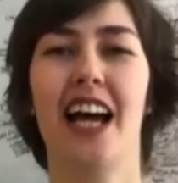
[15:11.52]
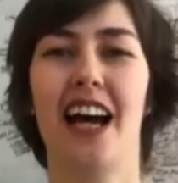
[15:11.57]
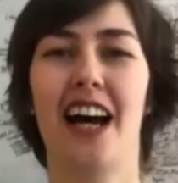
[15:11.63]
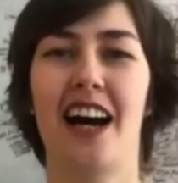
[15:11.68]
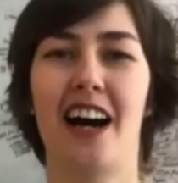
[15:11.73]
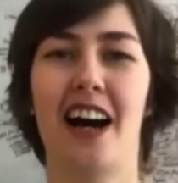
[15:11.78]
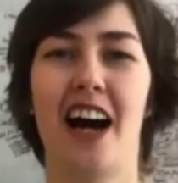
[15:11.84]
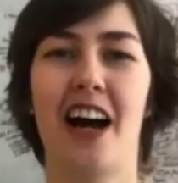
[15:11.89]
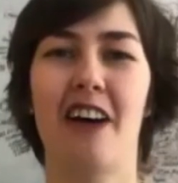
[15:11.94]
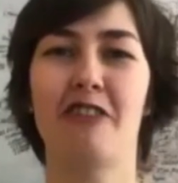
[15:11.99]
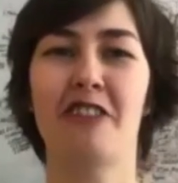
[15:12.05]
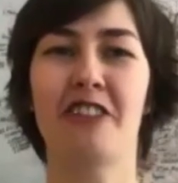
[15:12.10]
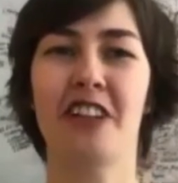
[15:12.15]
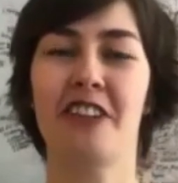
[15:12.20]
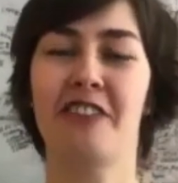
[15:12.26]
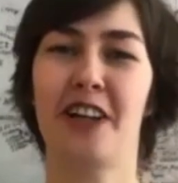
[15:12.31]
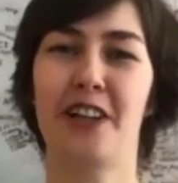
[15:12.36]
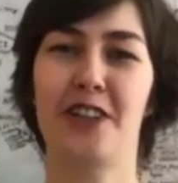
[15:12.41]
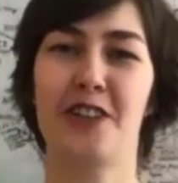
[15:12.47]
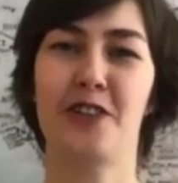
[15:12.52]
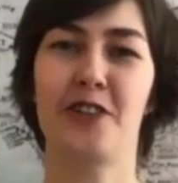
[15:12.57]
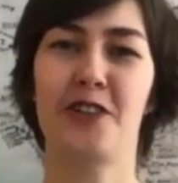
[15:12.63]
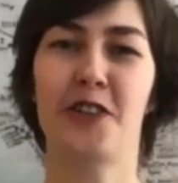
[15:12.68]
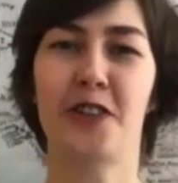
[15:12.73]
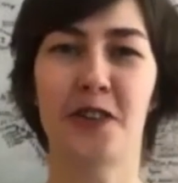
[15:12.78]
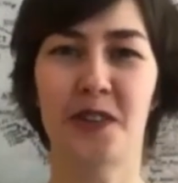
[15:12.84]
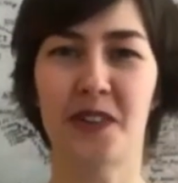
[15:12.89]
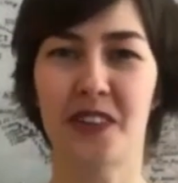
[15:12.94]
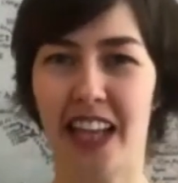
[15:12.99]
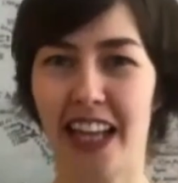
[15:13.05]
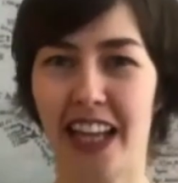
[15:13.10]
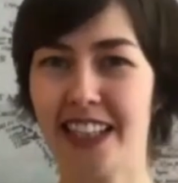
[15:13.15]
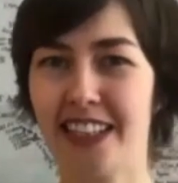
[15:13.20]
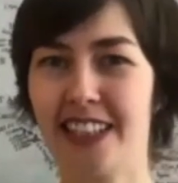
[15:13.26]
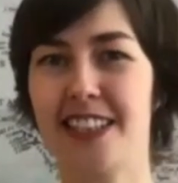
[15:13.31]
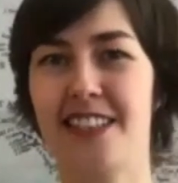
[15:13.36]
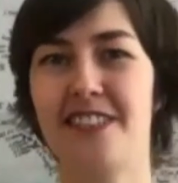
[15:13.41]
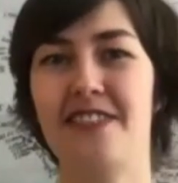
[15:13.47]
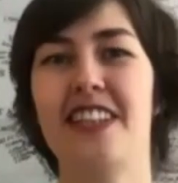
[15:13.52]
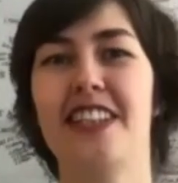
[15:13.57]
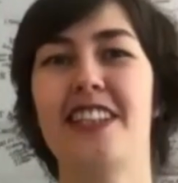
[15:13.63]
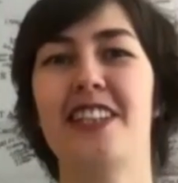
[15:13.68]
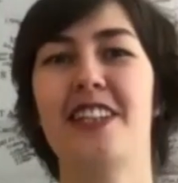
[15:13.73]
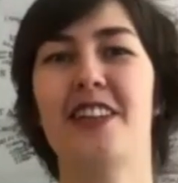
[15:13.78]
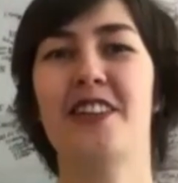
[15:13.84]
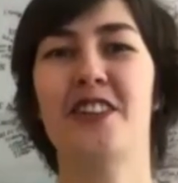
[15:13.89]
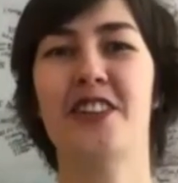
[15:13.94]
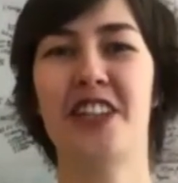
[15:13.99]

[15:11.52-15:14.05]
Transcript: Uh, I would invite you to like this video,